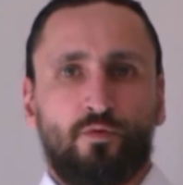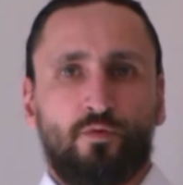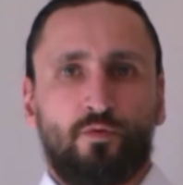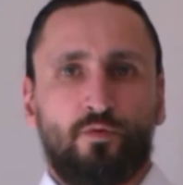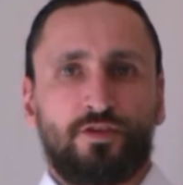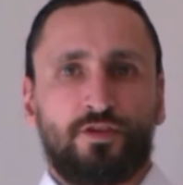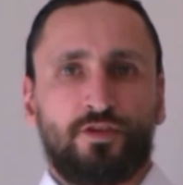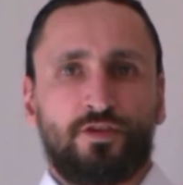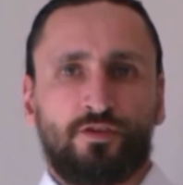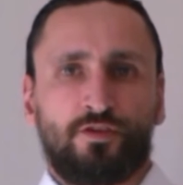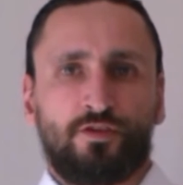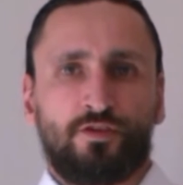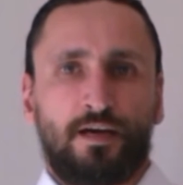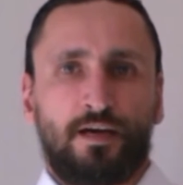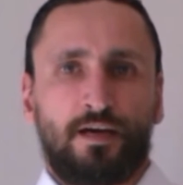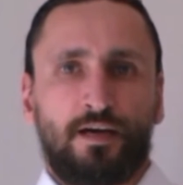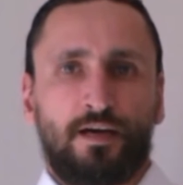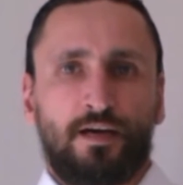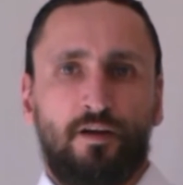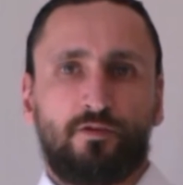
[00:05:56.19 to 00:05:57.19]
during
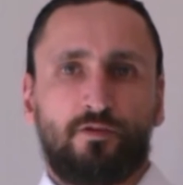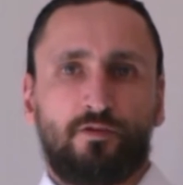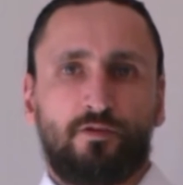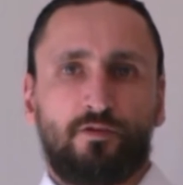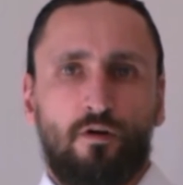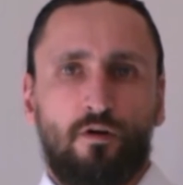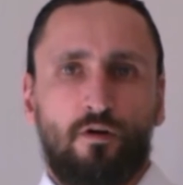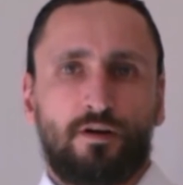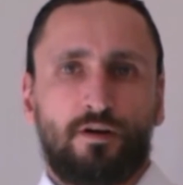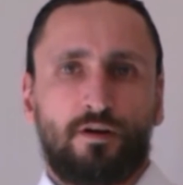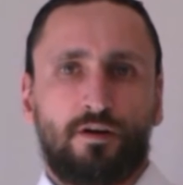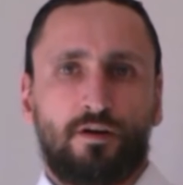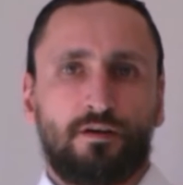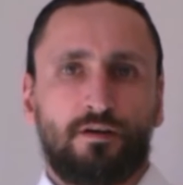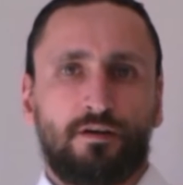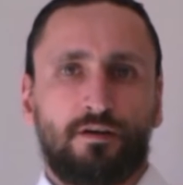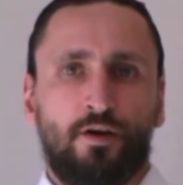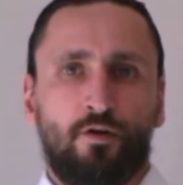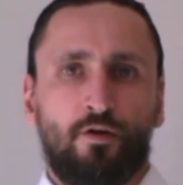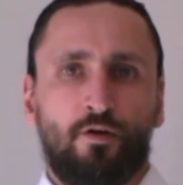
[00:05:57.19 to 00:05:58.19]
geological fieldwork
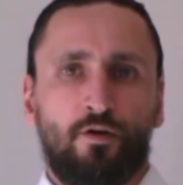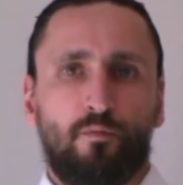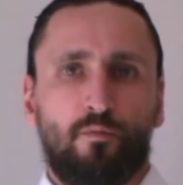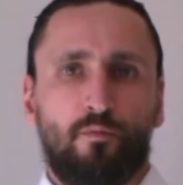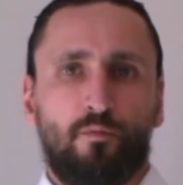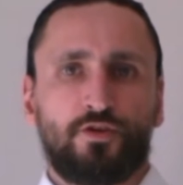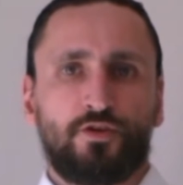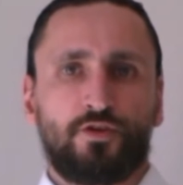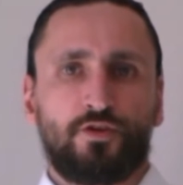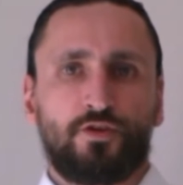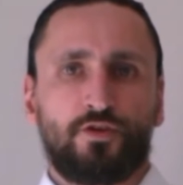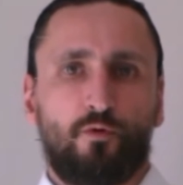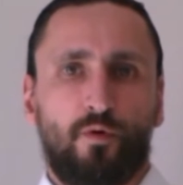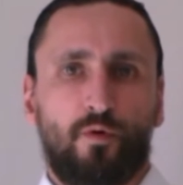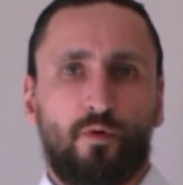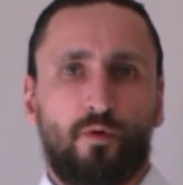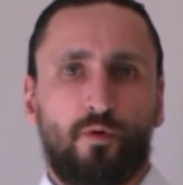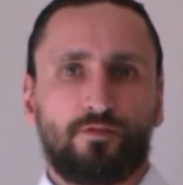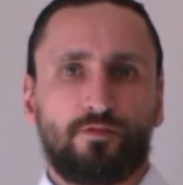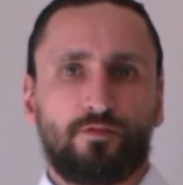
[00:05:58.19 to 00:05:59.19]
and other mission
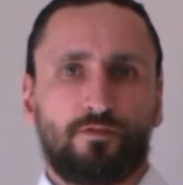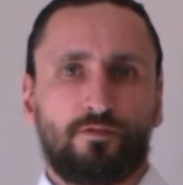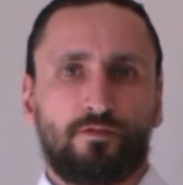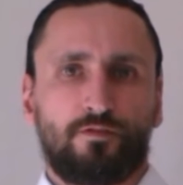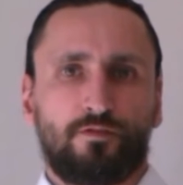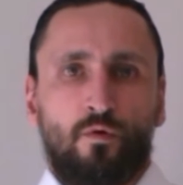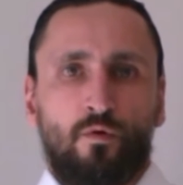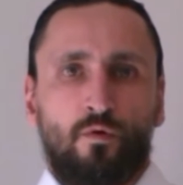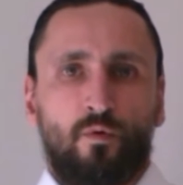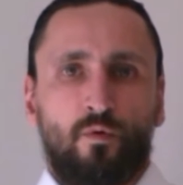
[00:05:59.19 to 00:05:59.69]
operations.